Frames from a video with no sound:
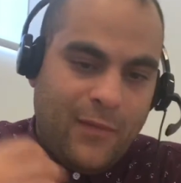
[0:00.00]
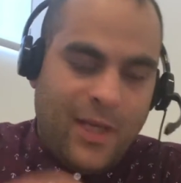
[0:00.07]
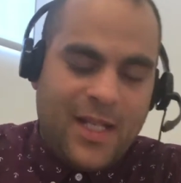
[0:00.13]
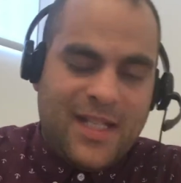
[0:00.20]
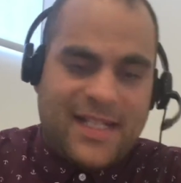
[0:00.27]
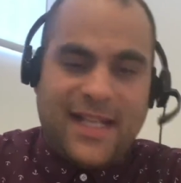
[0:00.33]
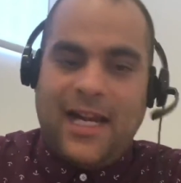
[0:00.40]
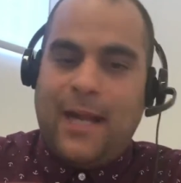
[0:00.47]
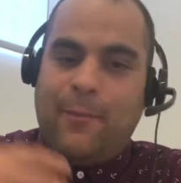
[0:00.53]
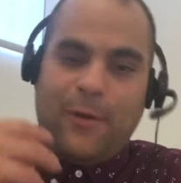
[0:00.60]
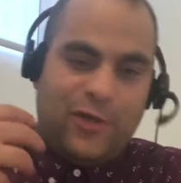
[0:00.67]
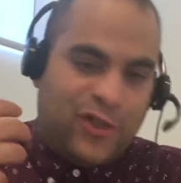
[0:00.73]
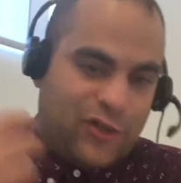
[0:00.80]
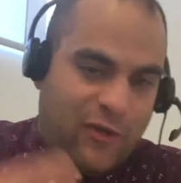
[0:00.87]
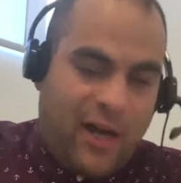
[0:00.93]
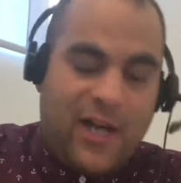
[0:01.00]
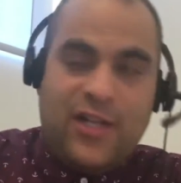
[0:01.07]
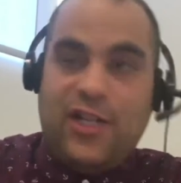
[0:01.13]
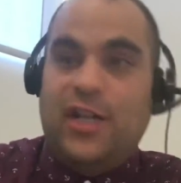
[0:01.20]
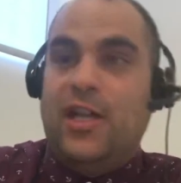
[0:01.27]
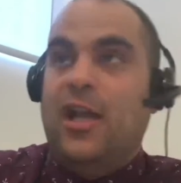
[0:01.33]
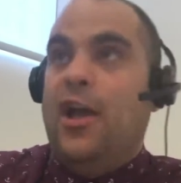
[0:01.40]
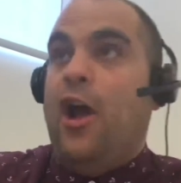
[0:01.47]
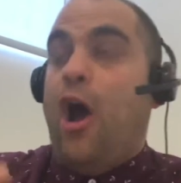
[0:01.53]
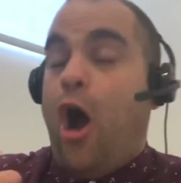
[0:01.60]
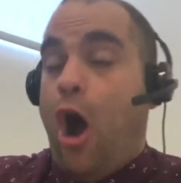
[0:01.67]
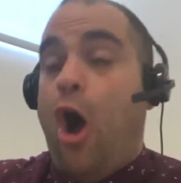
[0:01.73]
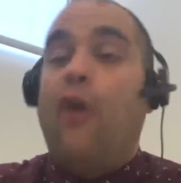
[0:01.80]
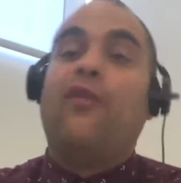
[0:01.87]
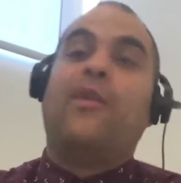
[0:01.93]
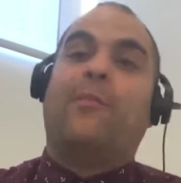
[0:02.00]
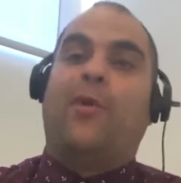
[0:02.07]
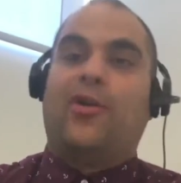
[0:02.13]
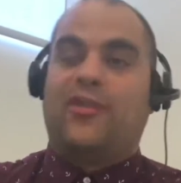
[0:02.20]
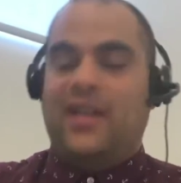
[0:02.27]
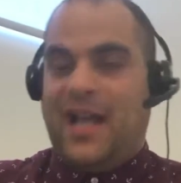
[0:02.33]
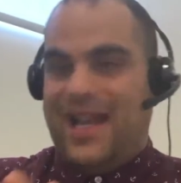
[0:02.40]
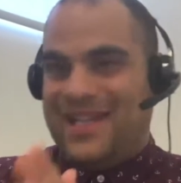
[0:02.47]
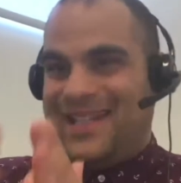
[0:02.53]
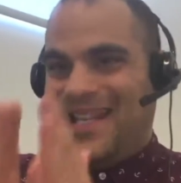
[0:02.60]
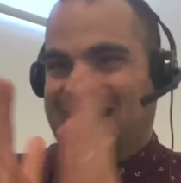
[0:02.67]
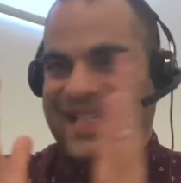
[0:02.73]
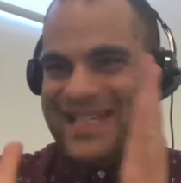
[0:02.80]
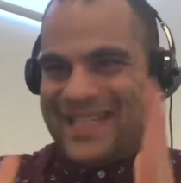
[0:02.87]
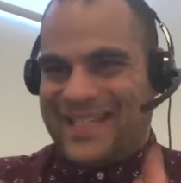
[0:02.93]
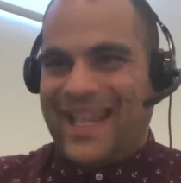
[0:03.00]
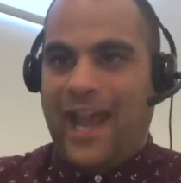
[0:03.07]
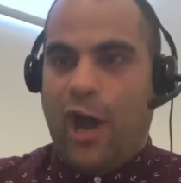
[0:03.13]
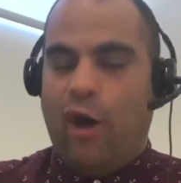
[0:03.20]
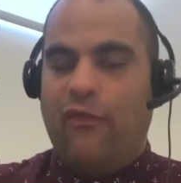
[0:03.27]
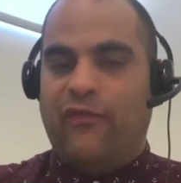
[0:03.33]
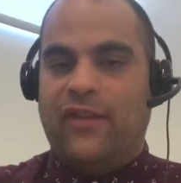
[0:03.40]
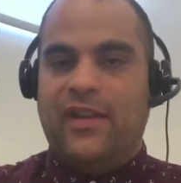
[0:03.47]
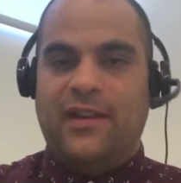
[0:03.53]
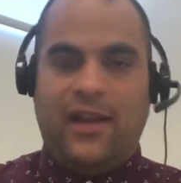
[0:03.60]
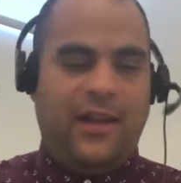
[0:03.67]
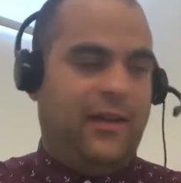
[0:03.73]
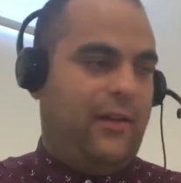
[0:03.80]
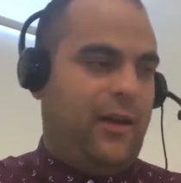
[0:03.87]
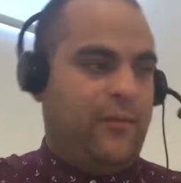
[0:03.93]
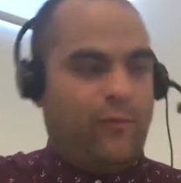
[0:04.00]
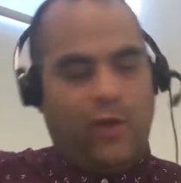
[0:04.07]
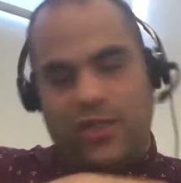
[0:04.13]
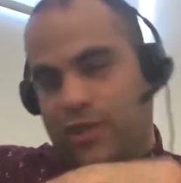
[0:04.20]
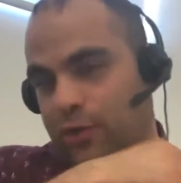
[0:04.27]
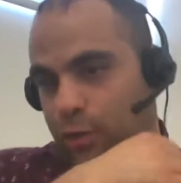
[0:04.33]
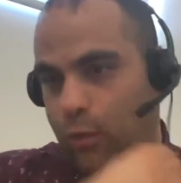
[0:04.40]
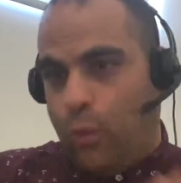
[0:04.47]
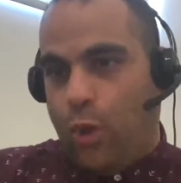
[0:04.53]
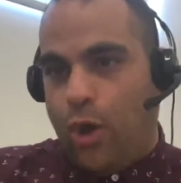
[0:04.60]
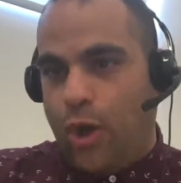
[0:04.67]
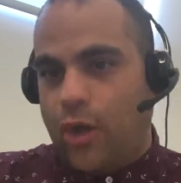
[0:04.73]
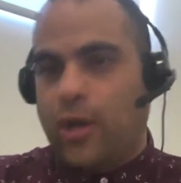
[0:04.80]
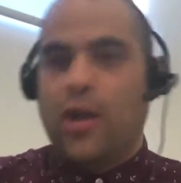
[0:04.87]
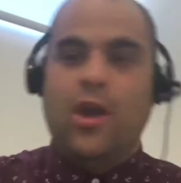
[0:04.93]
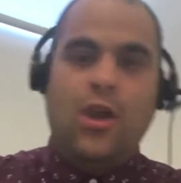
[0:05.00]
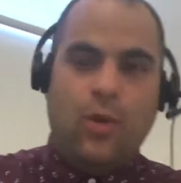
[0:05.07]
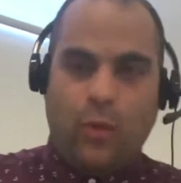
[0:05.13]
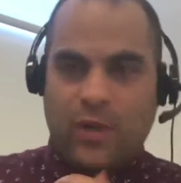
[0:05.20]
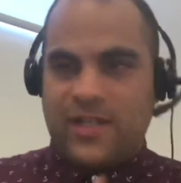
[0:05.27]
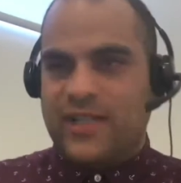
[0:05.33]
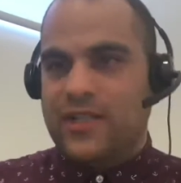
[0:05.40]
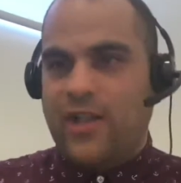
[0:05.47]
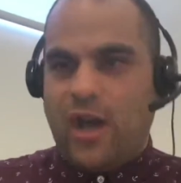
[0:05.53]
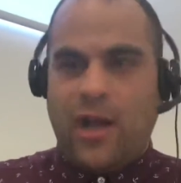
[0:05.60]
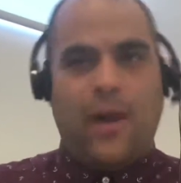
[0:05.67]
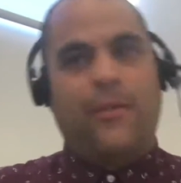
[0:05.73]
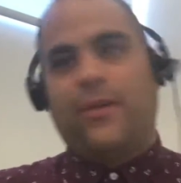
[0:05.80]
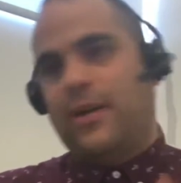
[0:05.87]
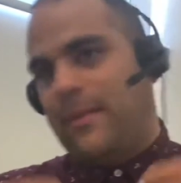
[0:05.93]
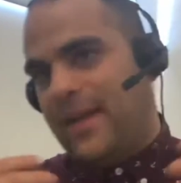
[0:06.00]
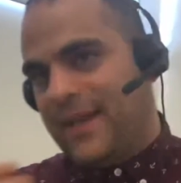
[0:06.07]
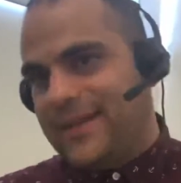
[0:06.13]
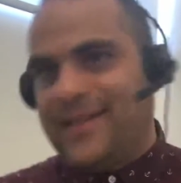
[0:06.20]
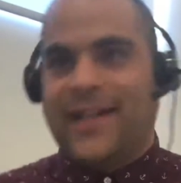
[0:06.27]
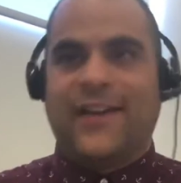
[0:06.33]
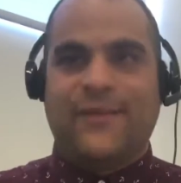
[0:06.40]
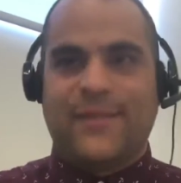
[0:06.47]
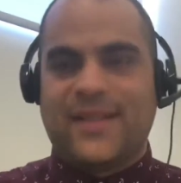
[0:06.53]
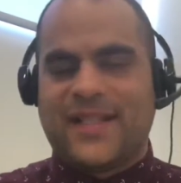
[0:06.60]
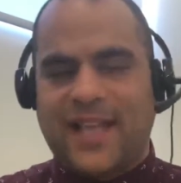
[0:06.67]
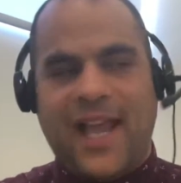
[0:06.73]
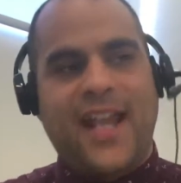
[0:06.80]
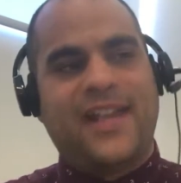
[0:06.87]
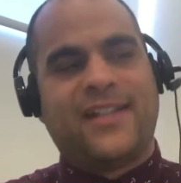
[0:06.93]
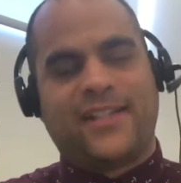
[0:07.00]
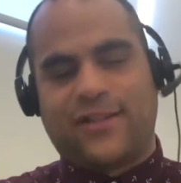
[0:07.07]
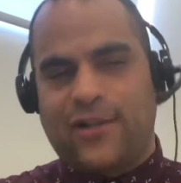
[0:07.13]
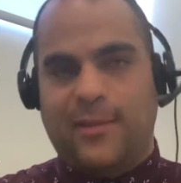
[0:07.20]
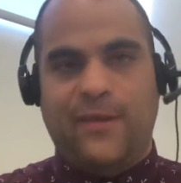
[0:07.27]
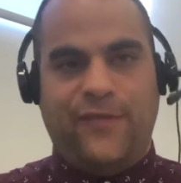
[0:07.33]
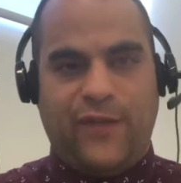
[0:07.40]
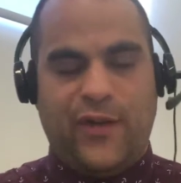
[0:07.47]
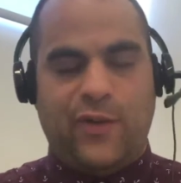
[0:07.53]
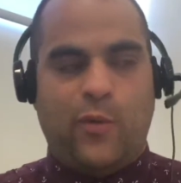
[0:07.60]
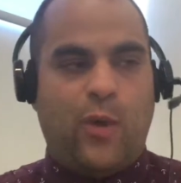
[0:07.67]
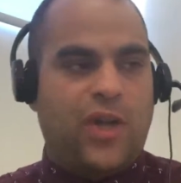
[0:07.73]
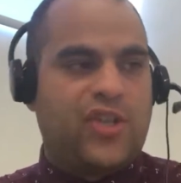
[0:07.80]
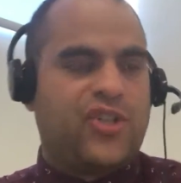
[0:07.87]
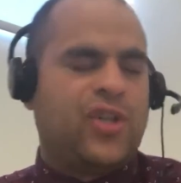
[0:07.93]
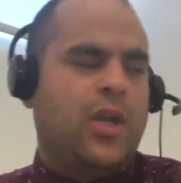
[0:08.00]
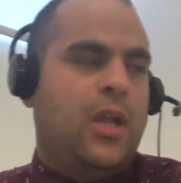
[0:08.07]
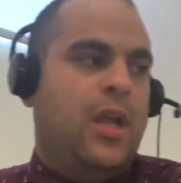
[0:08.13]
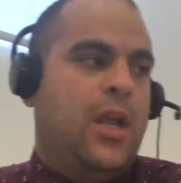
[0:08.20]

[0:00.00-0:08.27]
setup and strategy of the podcast itself, and what's going to work, what's not. I'm going to make a ton of mistakes. It's going to be fun to watch.